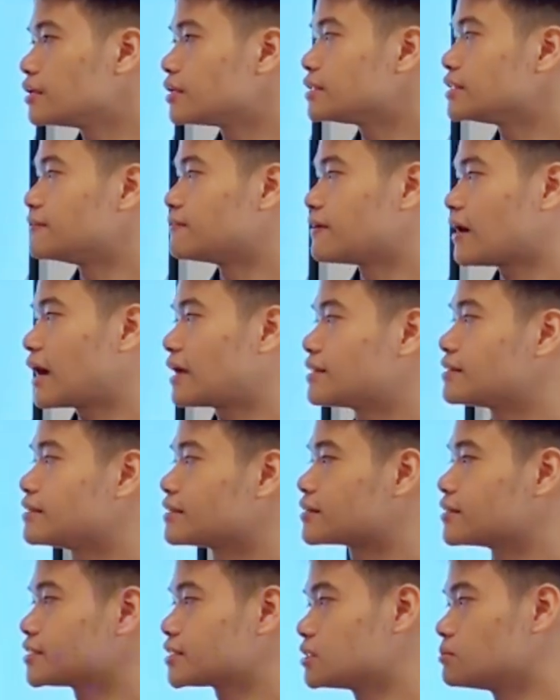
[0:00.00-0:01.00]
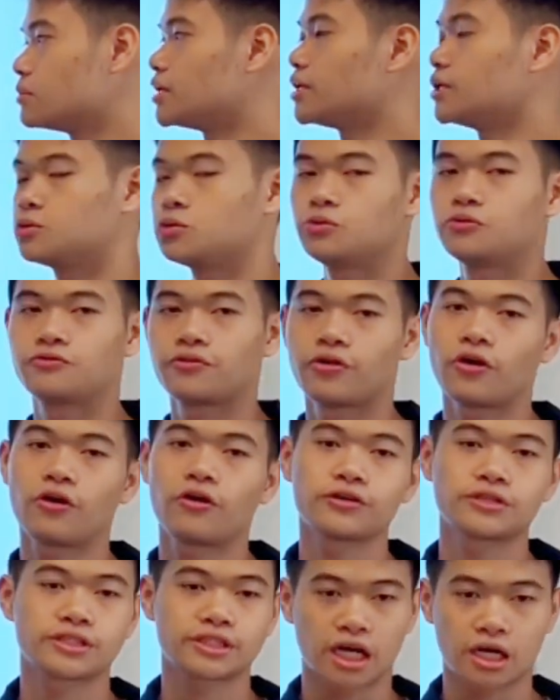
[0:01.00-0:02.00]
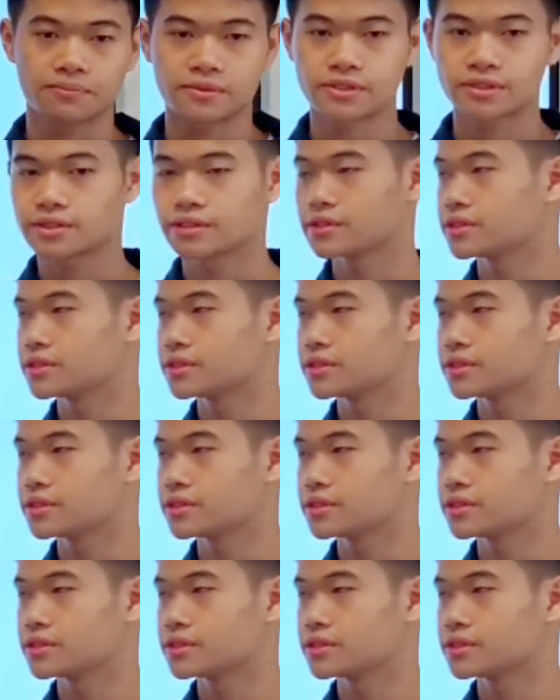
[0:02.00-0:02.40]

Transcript: divide the customer into 4 types,